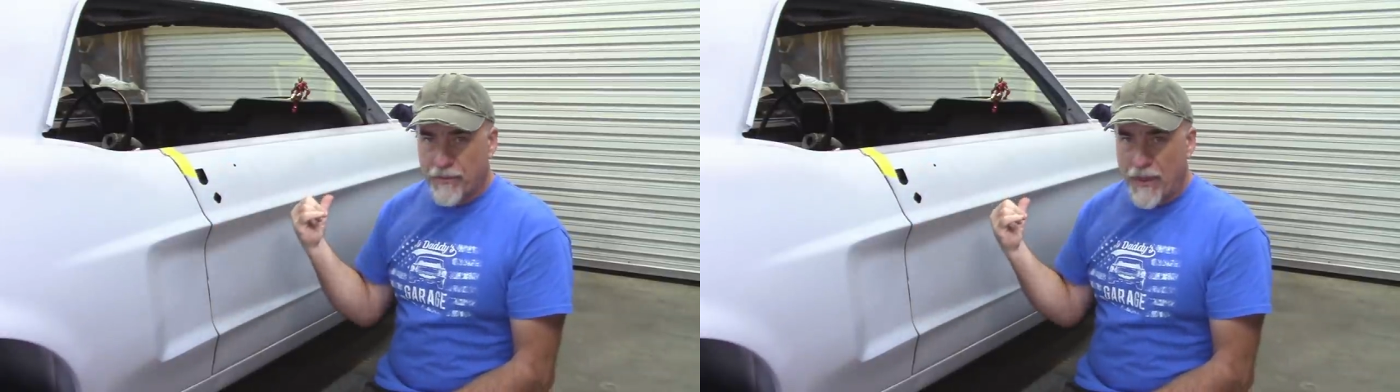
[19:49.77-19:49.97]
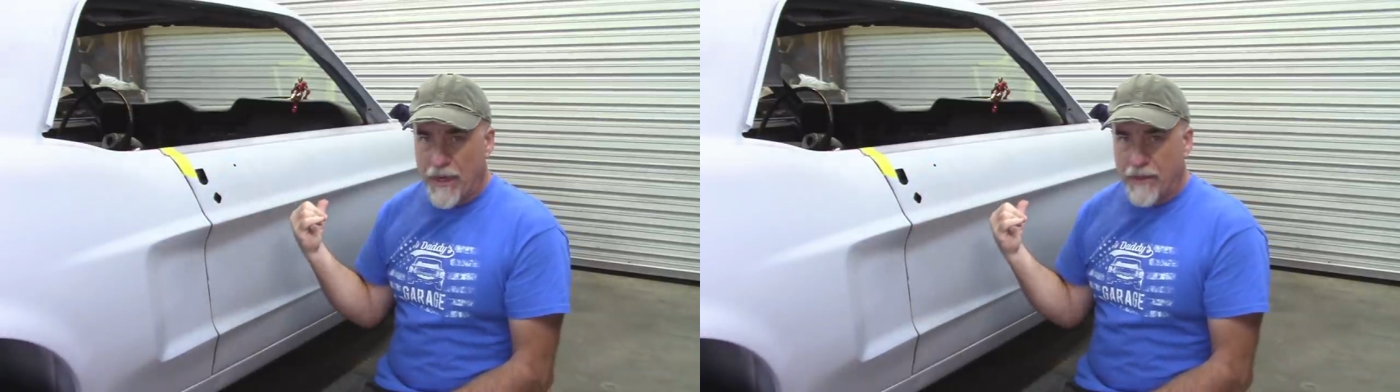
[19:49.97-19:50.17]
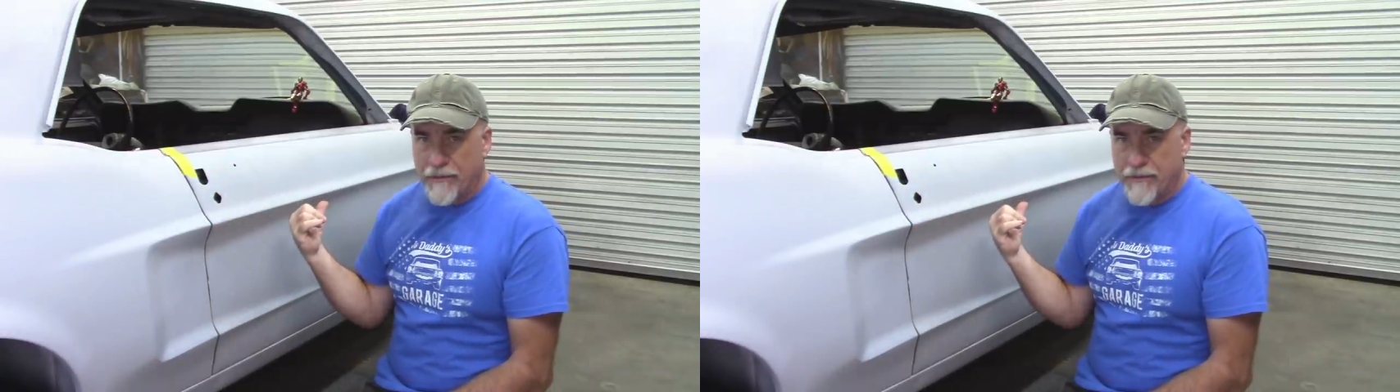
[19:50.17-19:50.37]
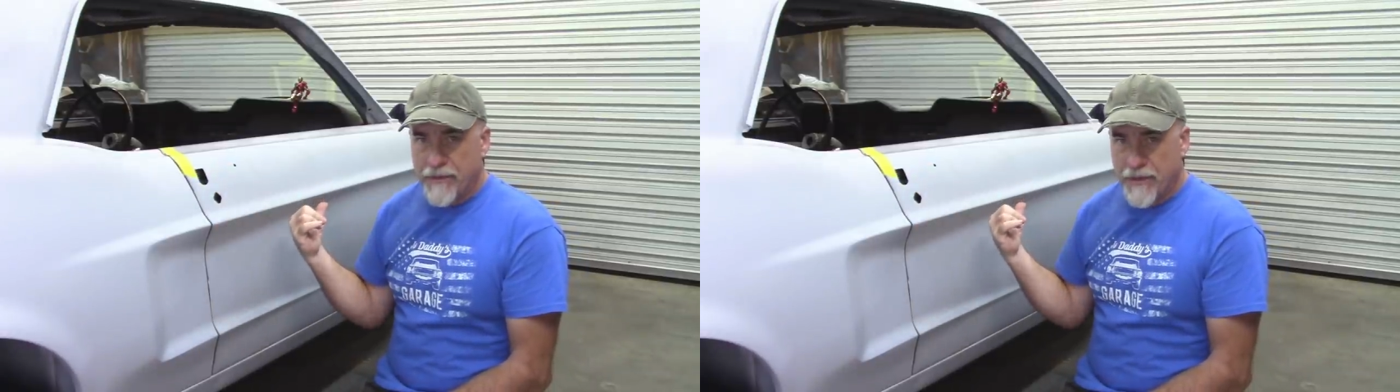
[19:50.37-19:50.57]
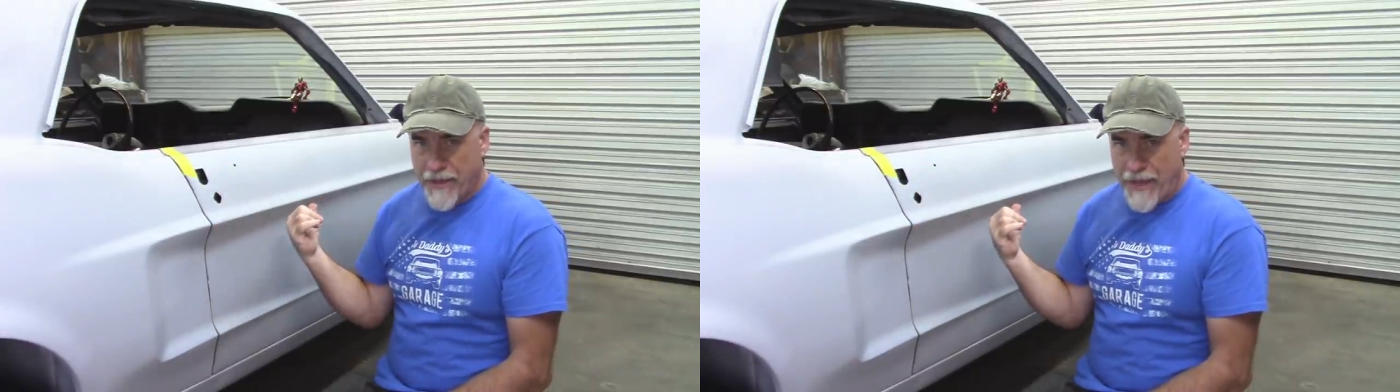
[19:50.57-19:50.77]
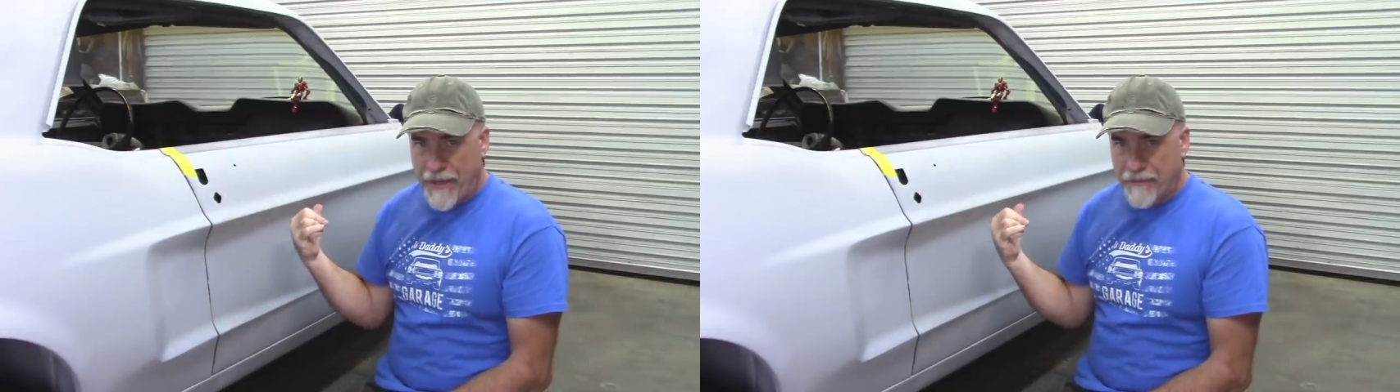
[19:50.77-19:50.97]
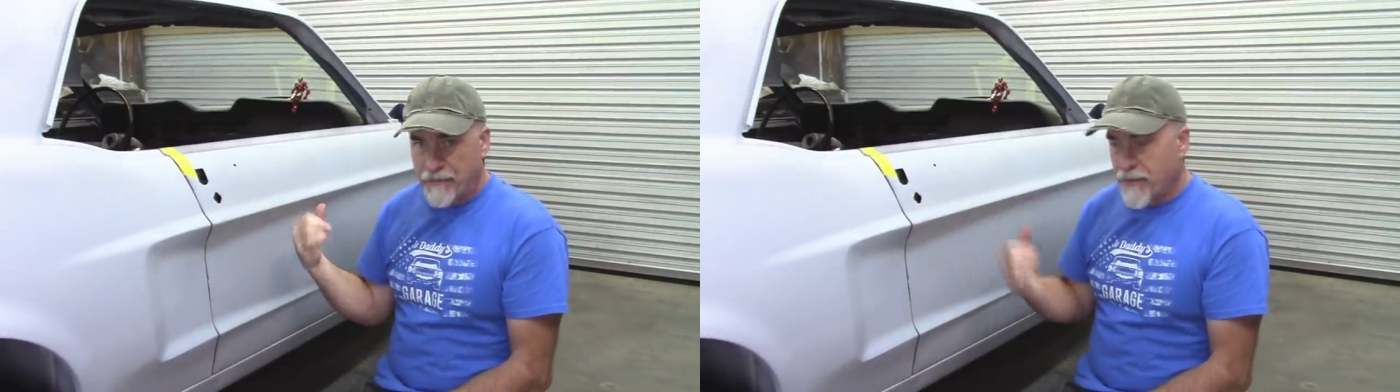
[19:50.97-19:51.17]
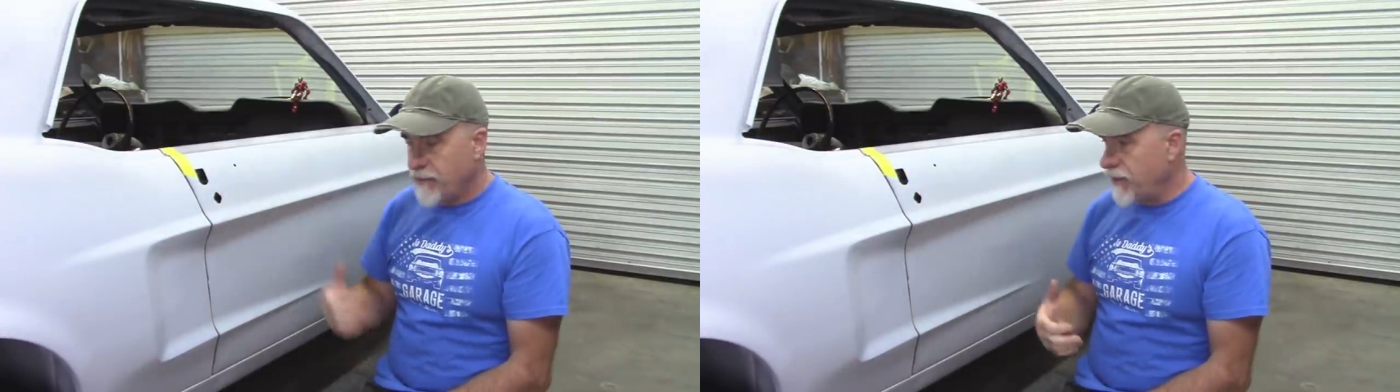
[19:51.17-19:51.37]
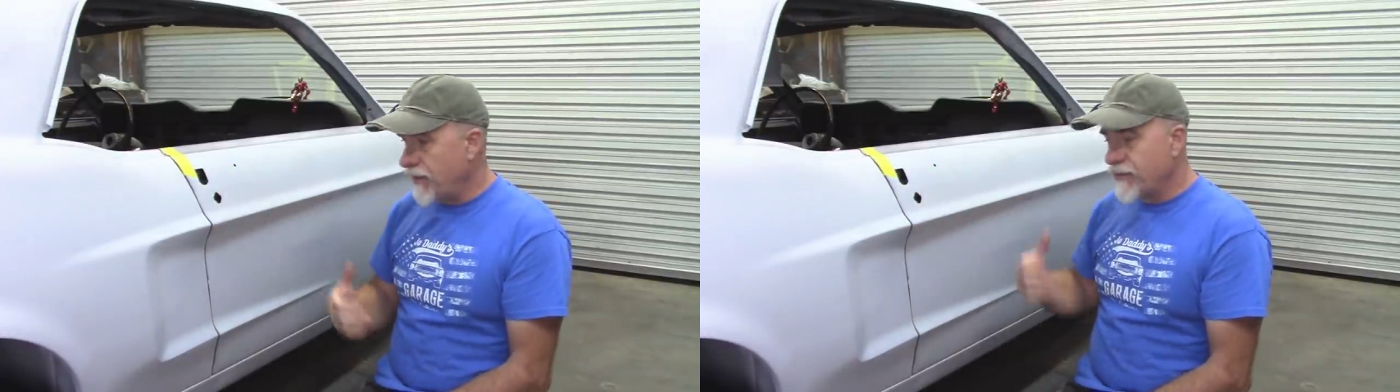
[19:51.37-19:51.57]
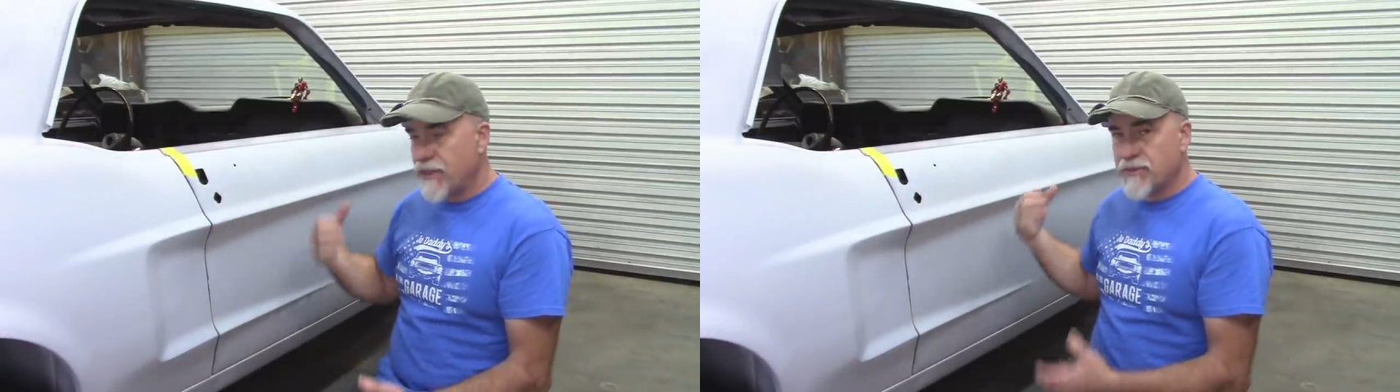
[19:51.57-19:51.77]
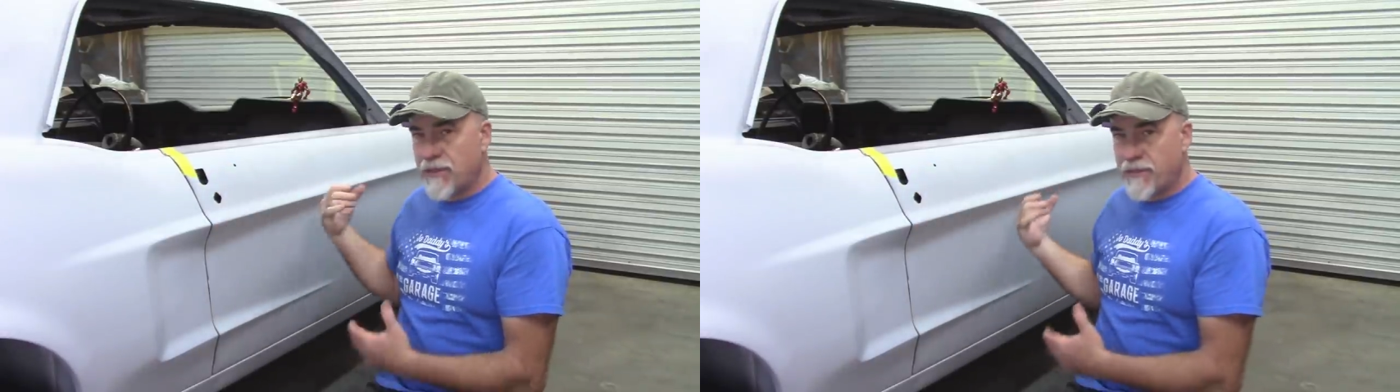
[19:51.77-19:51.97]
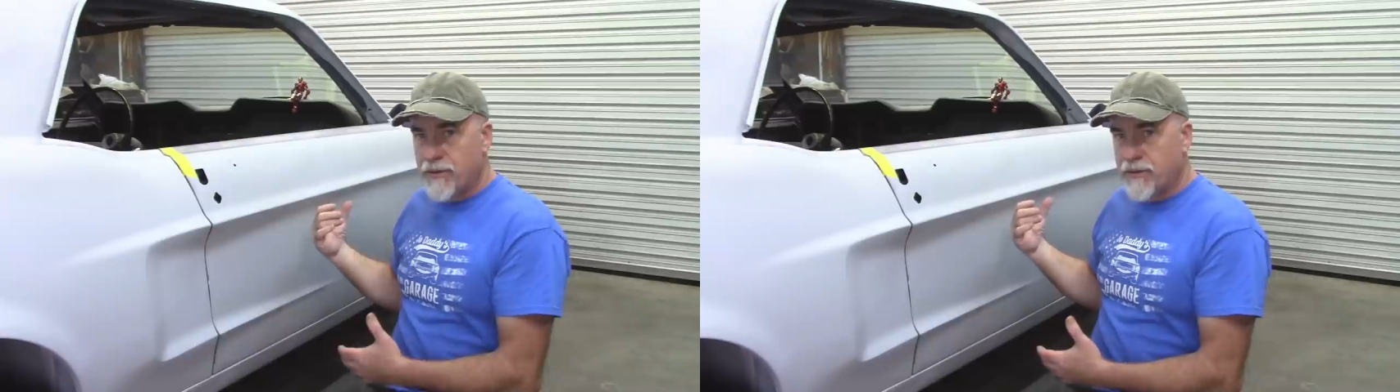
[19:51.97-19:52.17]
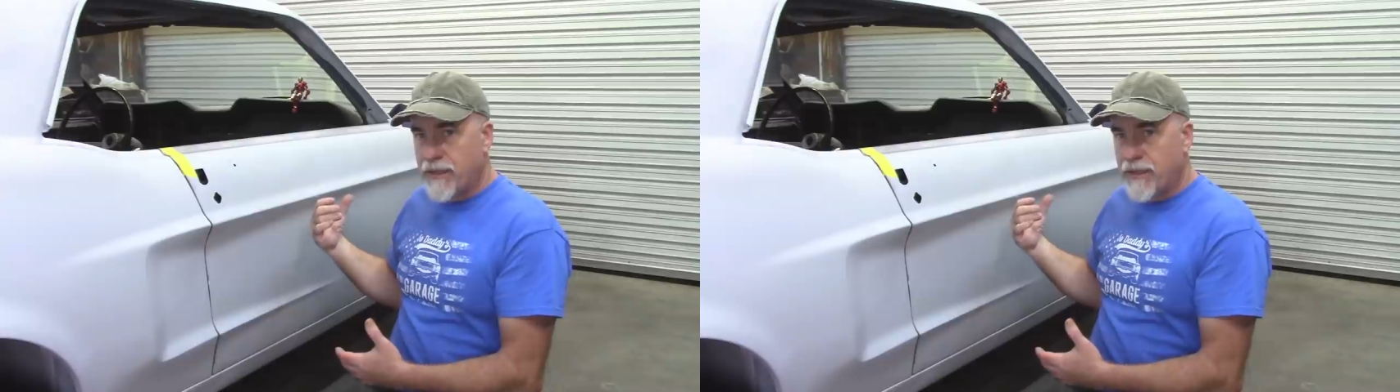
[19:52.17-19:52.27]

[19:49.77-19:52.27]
prior to that, but everything's rebuilt